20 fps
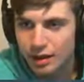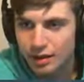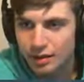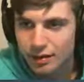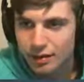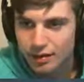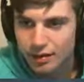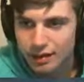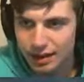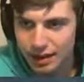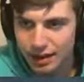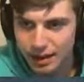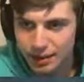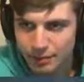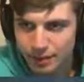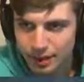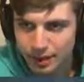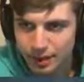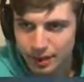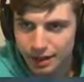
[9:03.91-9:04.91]
This
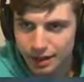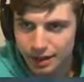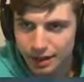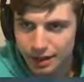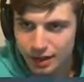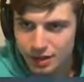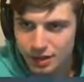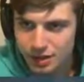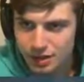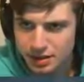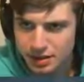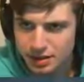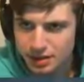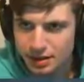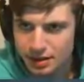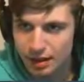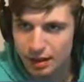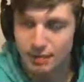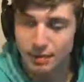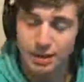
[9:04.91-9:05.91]
game, I don't know,
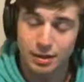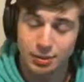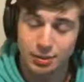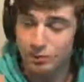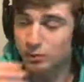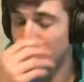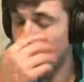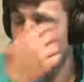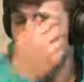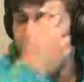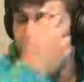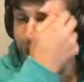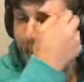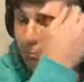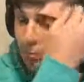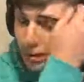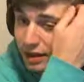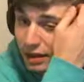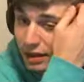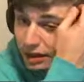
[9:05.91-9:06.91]
I made a really bad
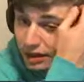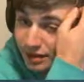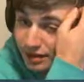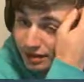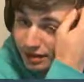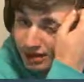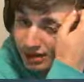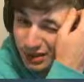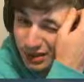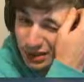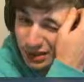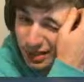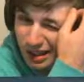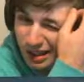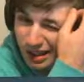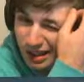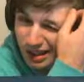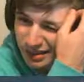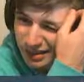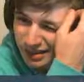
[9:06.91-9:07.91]
play early
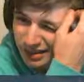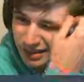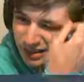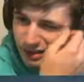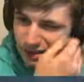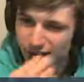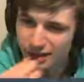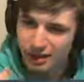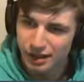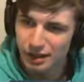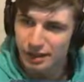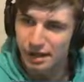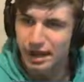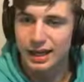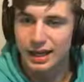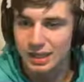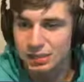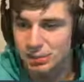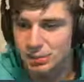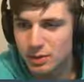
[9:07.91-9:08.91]
on. I
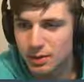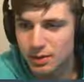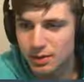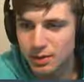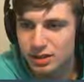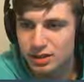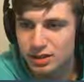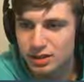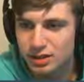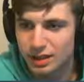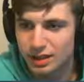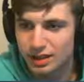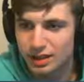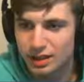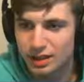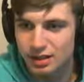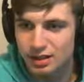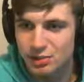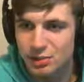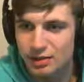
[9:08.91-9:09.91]
guess we can just look at
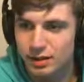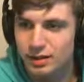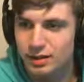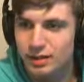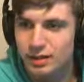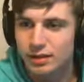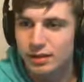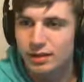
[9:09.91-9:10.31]
this one.